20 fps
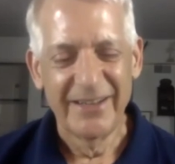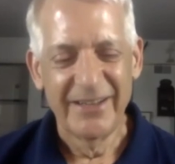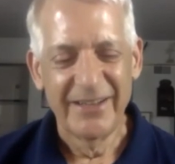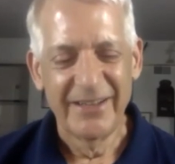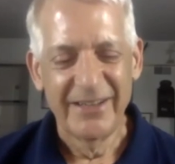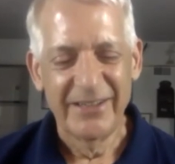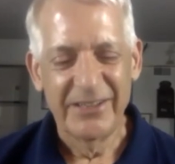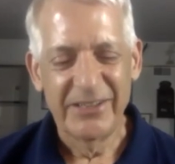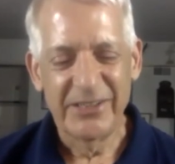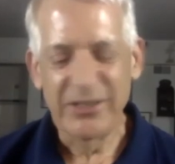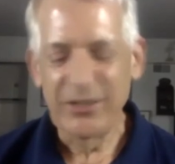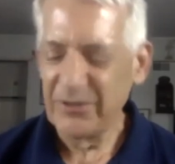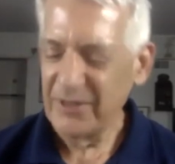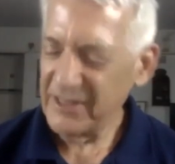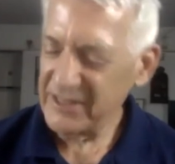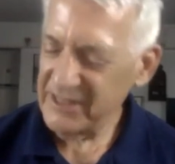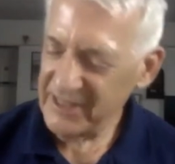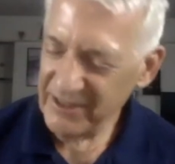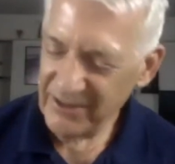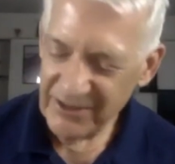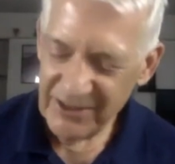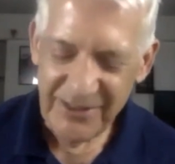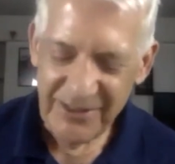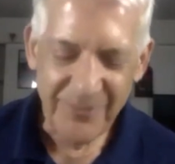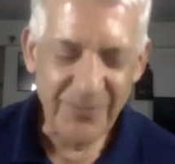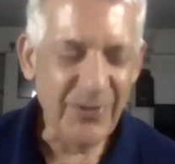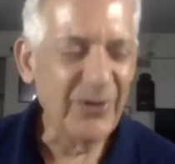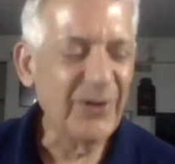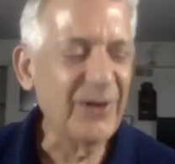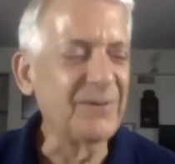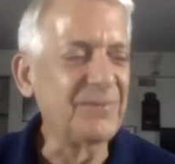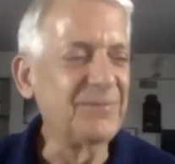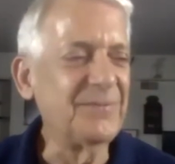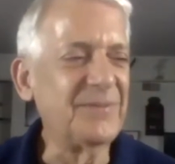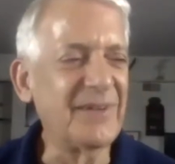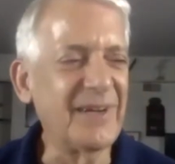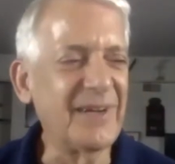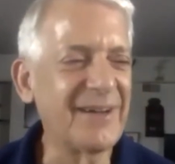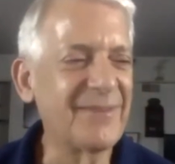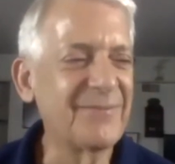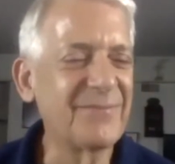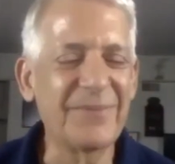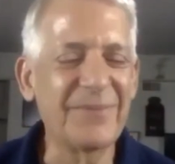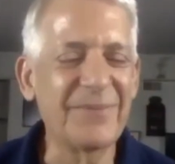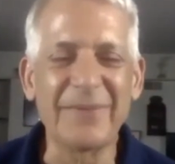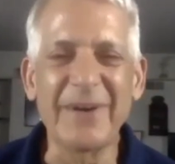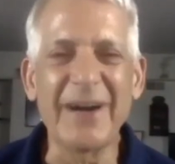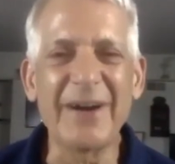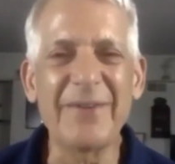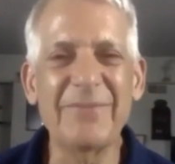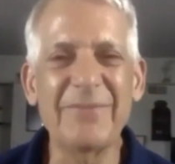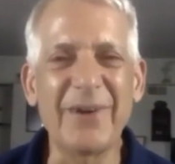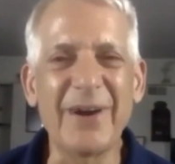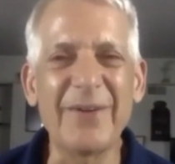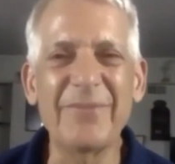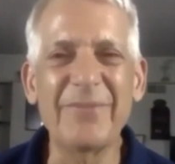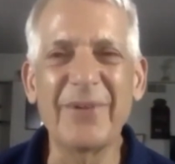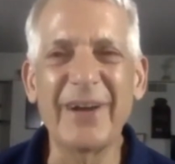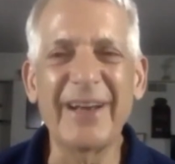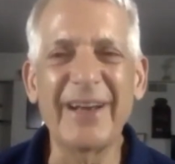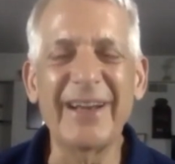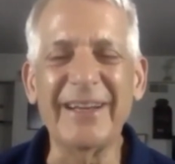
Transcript: So let's hear some more. I'm ready.